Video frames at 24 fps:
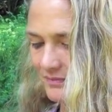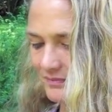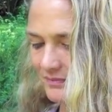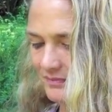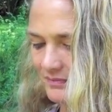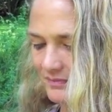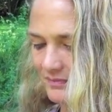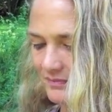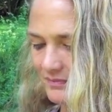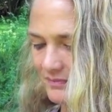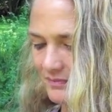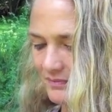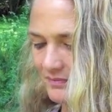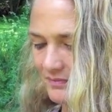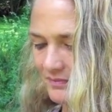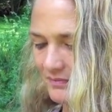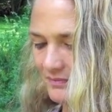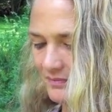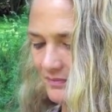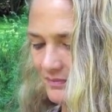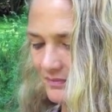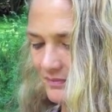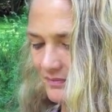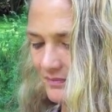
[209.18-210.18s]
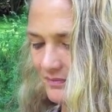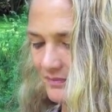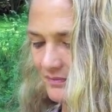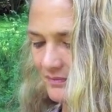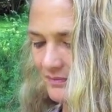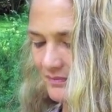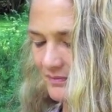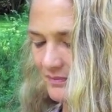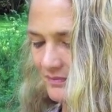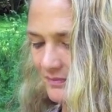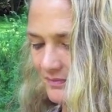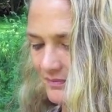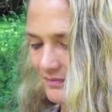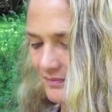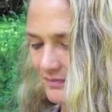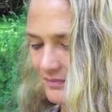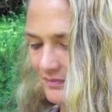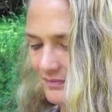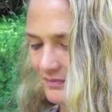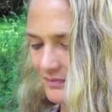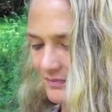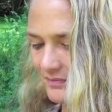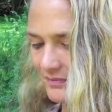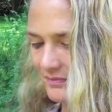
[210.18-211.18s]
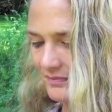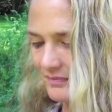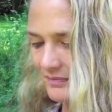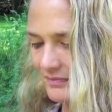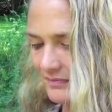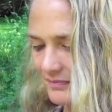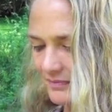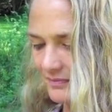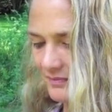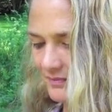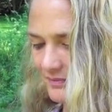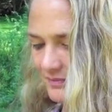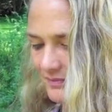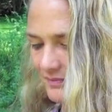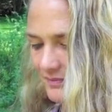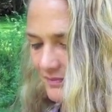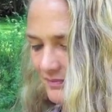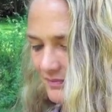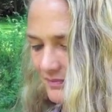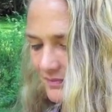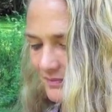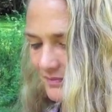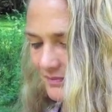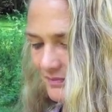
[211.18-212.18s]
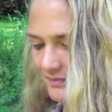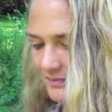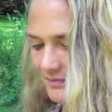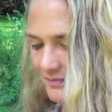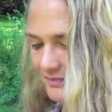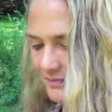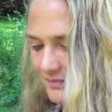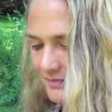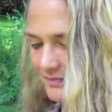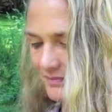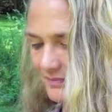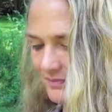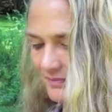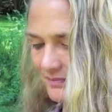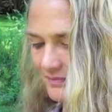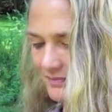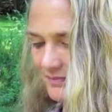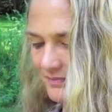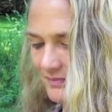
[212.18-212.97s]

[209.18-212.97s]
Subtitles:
(silent)